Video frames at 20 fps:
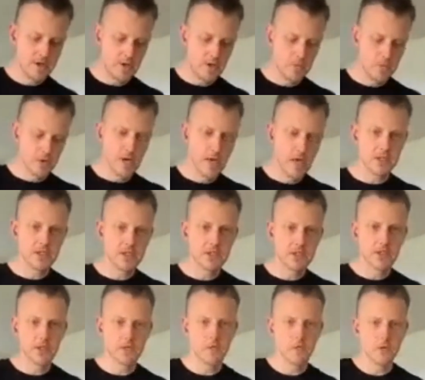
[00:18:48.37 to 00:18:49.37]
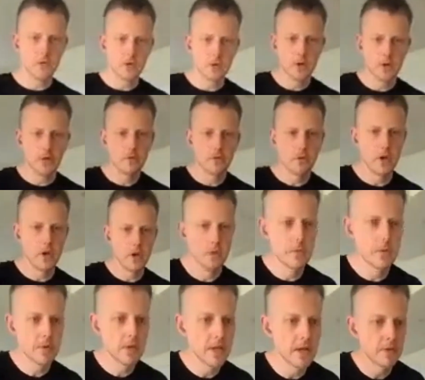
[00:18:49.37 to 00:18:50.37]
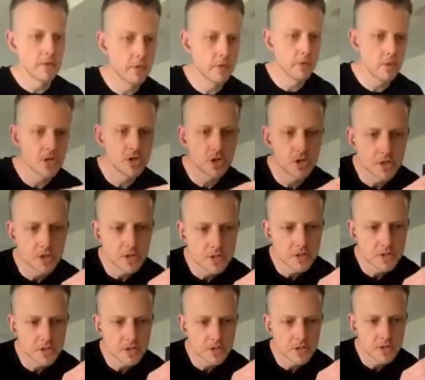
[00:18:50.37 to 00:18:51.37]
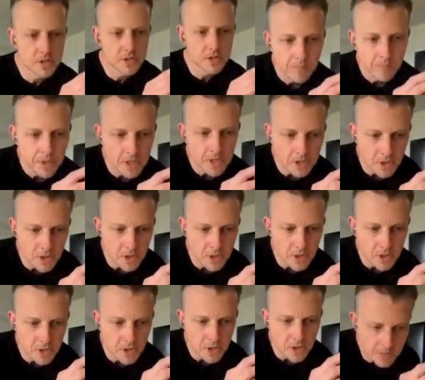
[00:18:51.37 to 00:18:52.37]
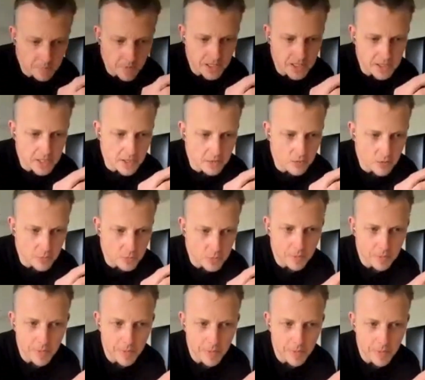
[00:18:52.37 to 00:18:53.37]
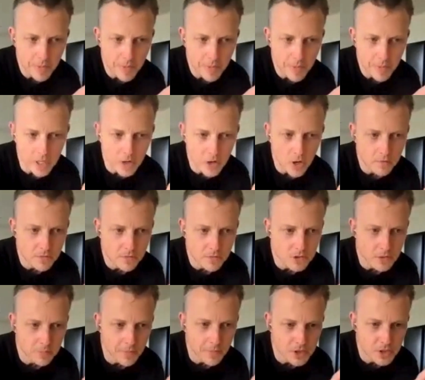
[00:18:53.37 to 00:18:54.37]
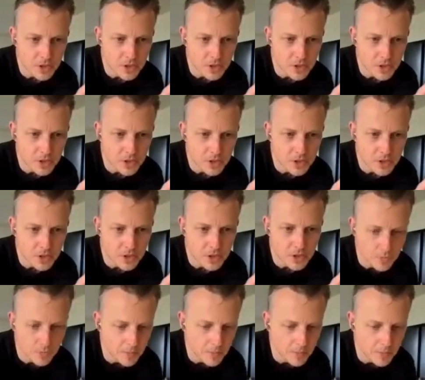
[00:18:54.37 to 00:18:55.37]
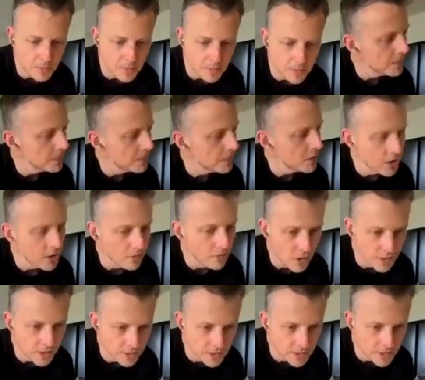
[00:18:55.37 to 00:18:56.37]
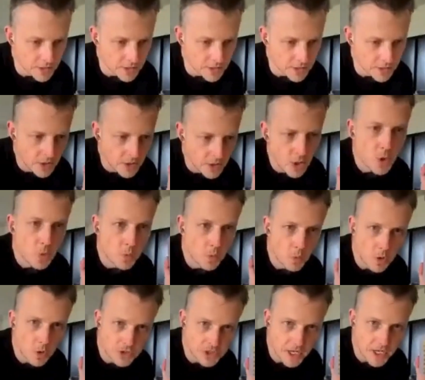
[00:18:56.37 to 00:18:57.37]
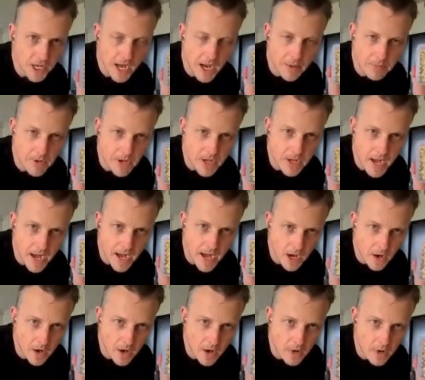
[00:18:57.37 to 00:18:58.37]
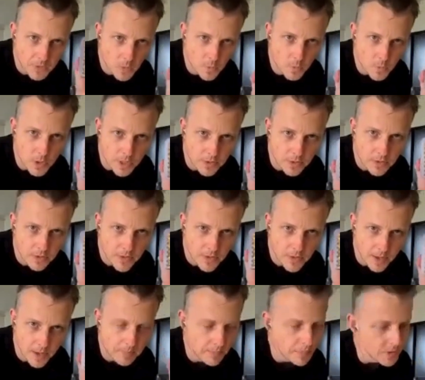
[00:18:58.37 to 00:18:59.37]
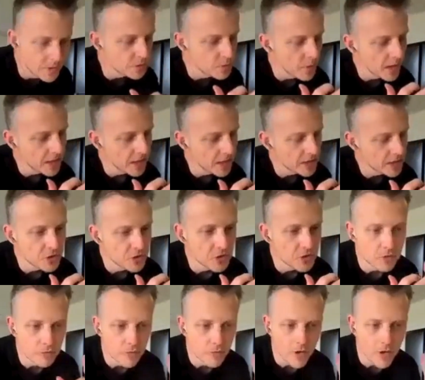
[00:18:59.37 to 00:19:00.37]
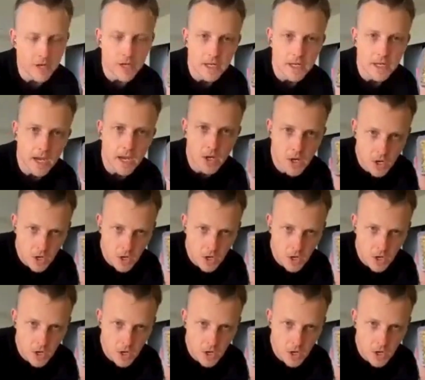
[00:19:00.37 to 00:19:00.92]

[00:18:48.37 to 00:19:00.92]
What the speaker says: so I want to answer this for you, even though I love questions, is I put these back together and I put it back in the beehive. So imagine taking this down, putting it back in the beehive like this. Well, what's going to happen now with that beeswax on the front here?